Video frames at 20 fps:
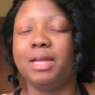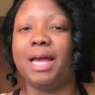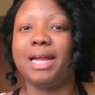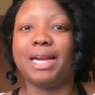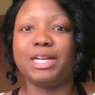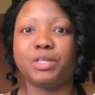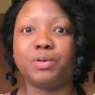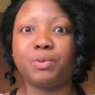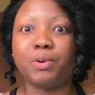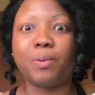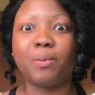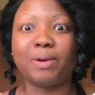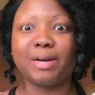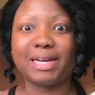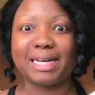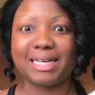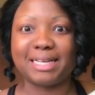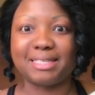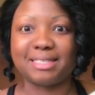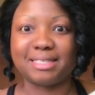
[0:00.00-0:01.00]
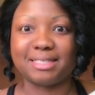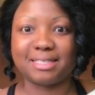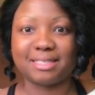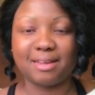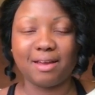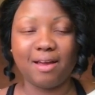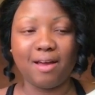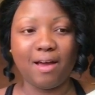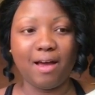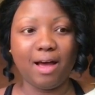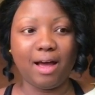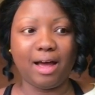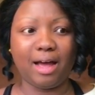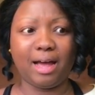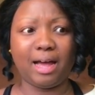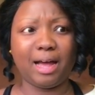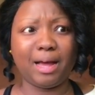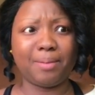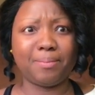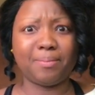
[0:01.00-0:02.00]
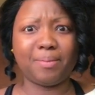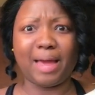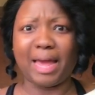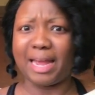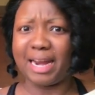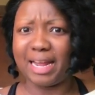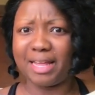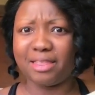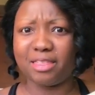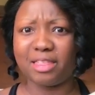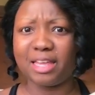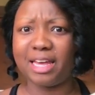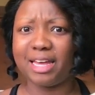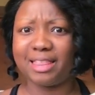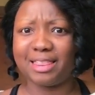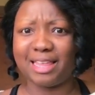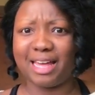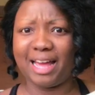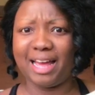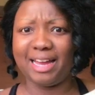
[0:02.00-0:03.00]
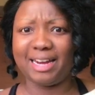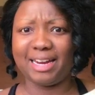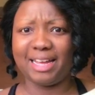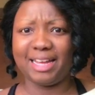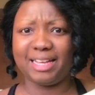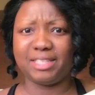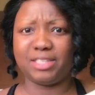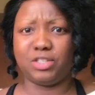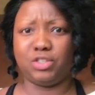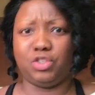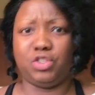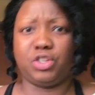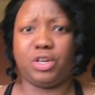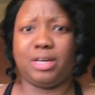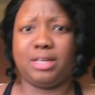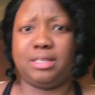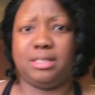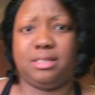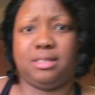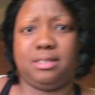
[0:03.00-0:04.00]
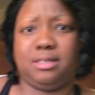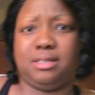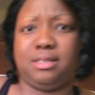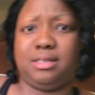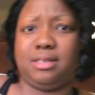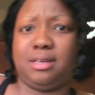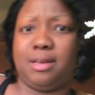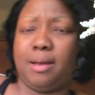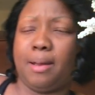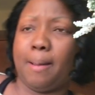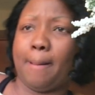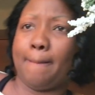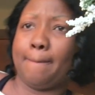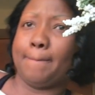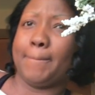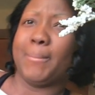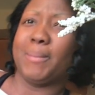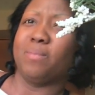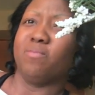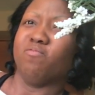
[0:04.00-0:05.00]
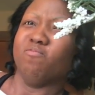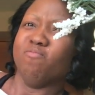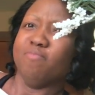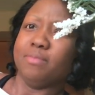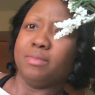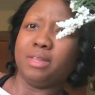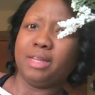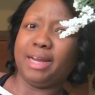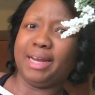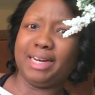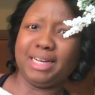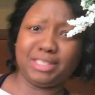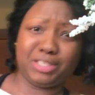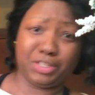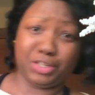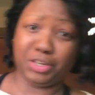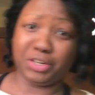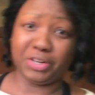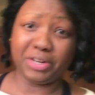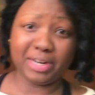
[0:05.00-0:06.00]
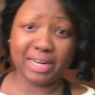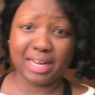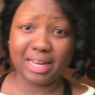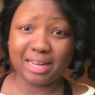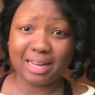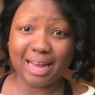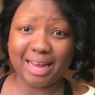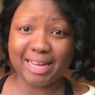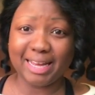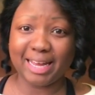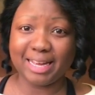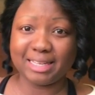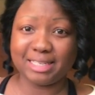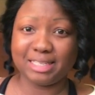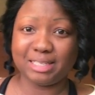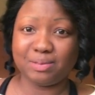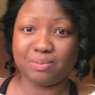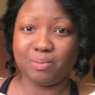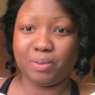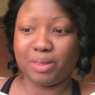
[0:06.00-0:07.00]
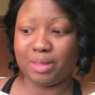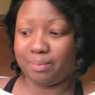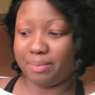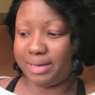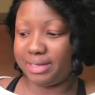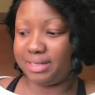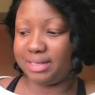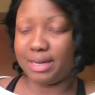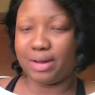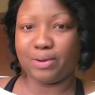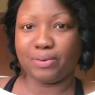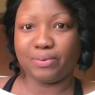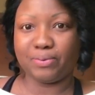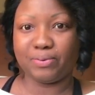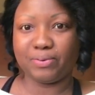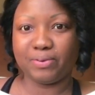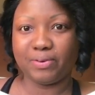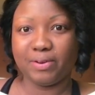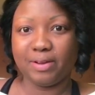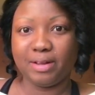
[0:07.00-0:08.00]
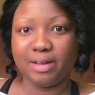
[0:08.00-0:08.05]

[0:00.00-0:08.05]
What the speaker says: And I don't know what it is. And I think that it's just an insecurity, I guess, within myself.